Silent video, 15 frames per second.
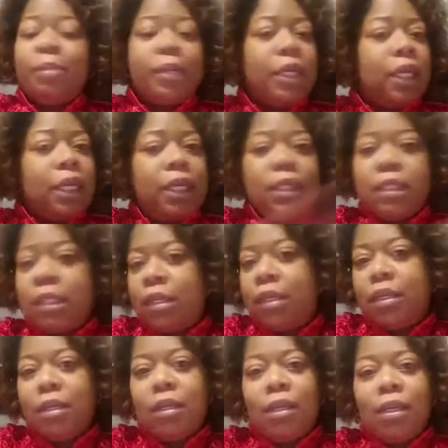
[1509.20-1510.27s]
Easy,
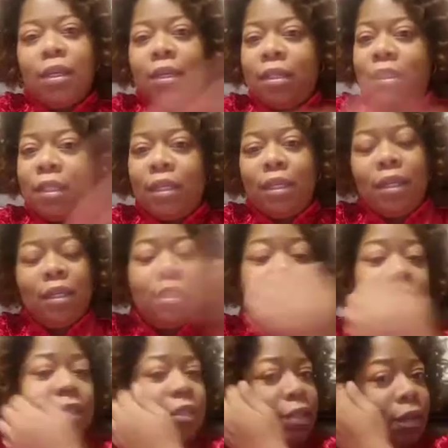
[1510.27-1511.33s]
easy,
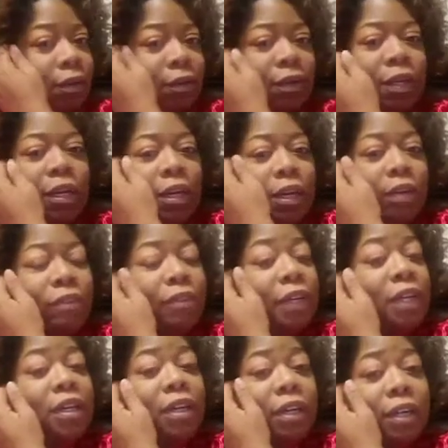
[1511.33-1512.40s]
easy. So if we
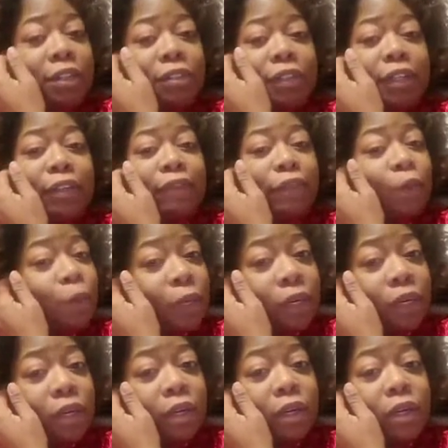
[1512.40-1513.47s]
get 104,
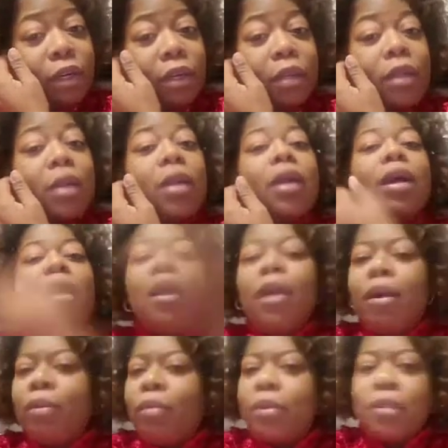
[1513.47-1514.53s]

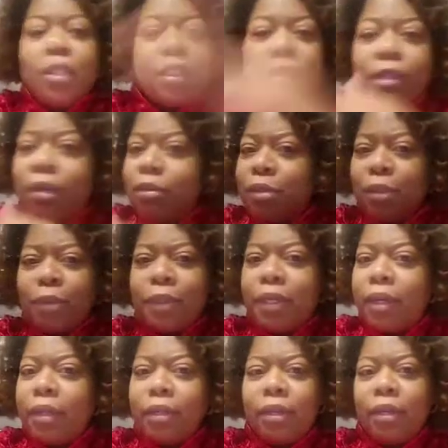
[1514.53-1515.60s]
it will just go to
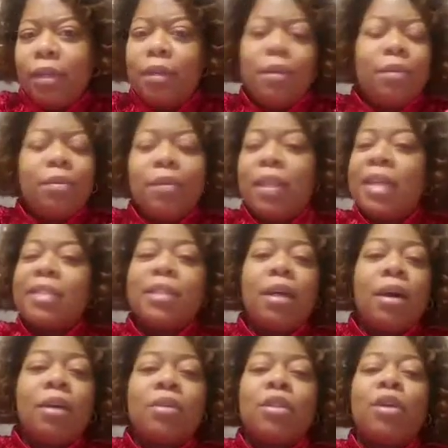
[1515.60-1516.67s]
another NICU. That's
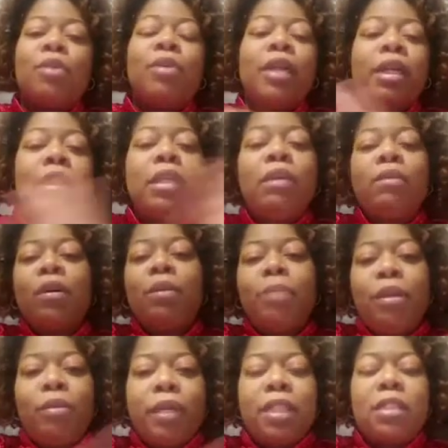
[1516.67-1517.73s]
all. So nothing will
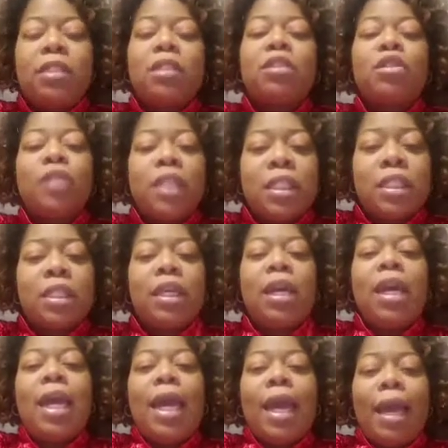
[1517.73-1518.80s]
be wasted. Trust
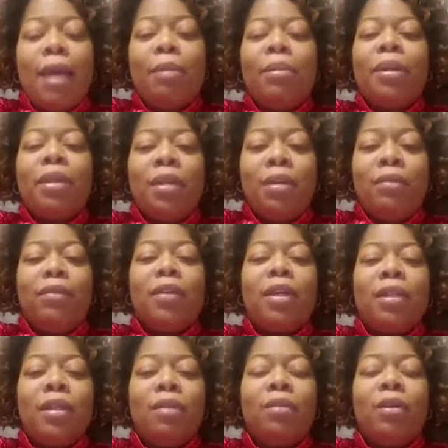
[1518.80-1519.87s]
and believe.
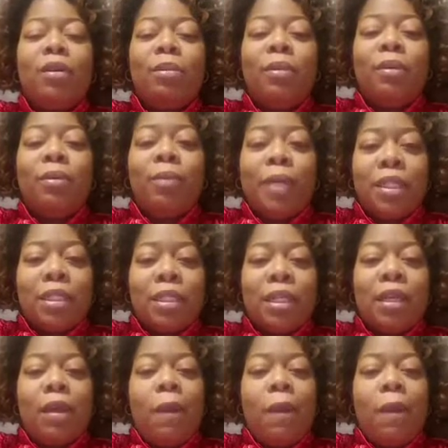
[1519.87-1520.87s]
Nothing will be wasted.